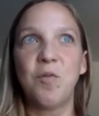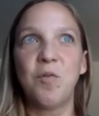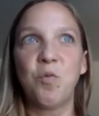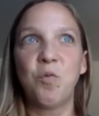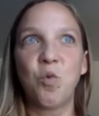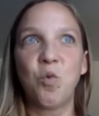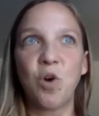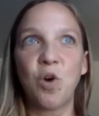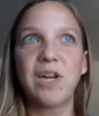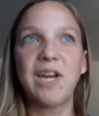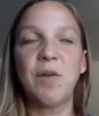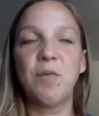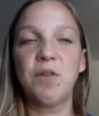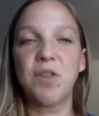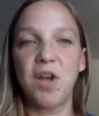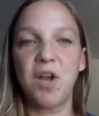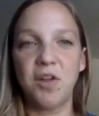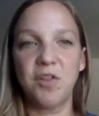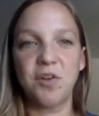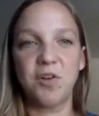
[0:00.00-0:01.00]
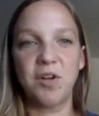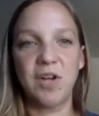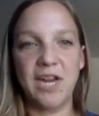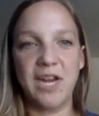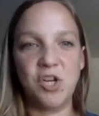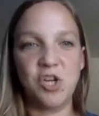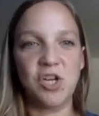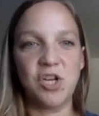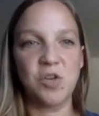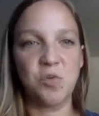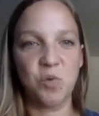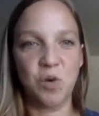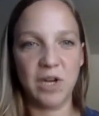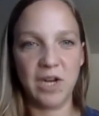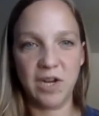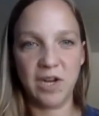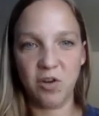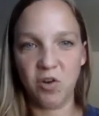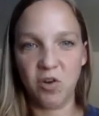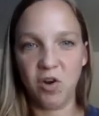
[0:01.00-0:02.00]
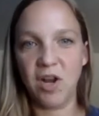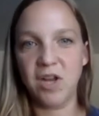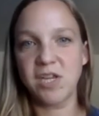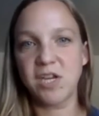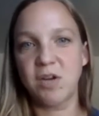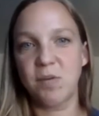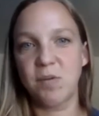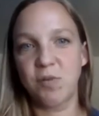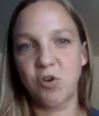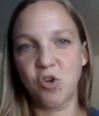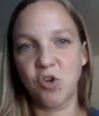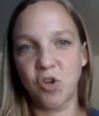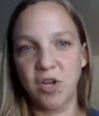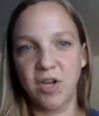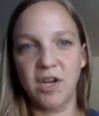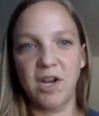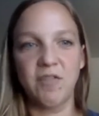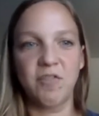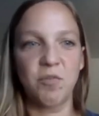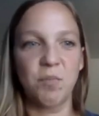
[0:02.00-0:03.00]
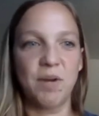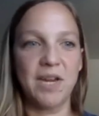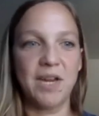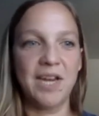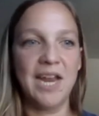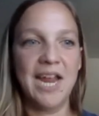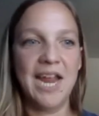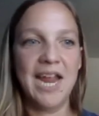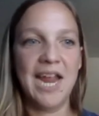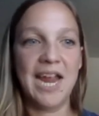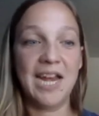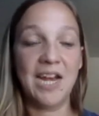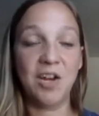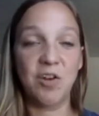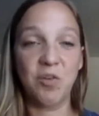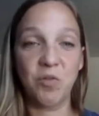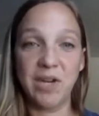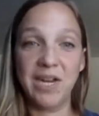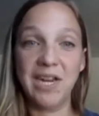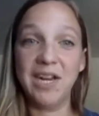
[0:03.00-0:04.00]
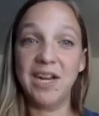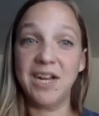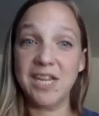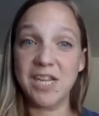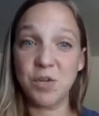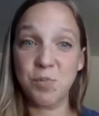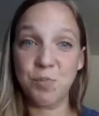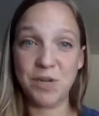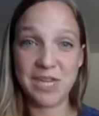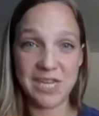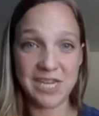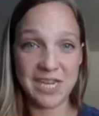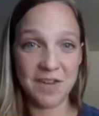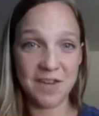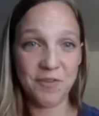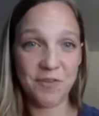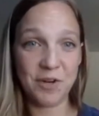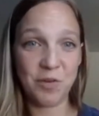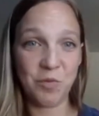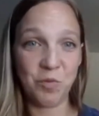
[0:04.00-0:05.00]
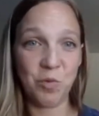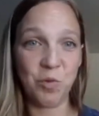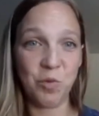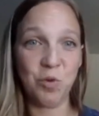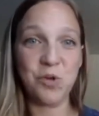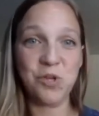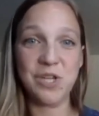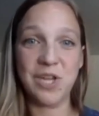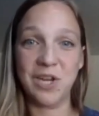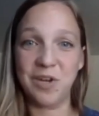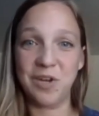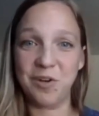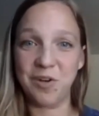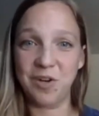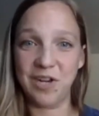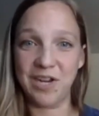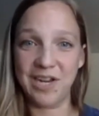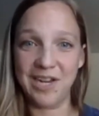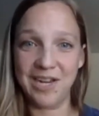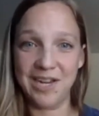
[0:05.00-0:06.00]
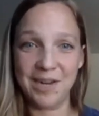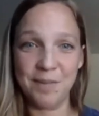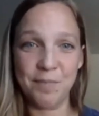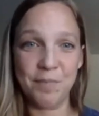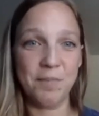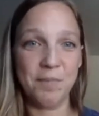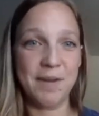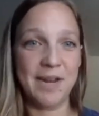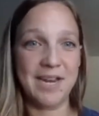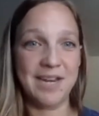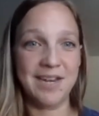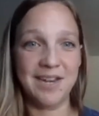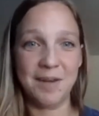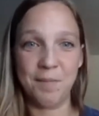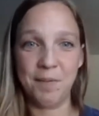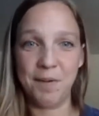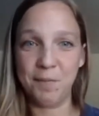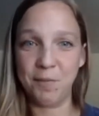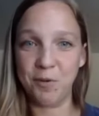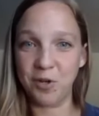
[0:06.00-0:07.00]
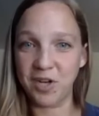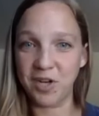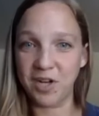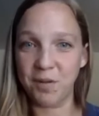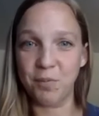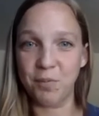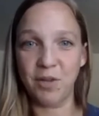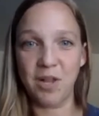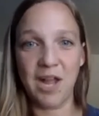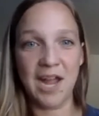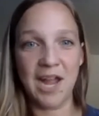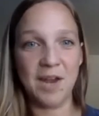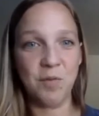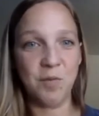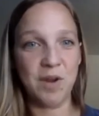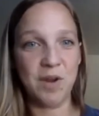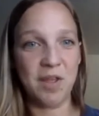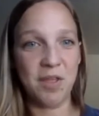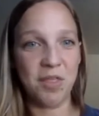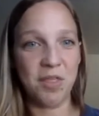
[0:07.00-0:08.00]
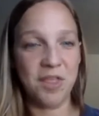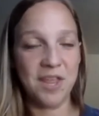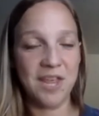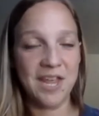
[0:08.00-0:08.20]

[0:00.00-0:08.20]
working with other nations, working across commercial and government, and agreeing on specific rules that you're going to implement and people are going to comply with.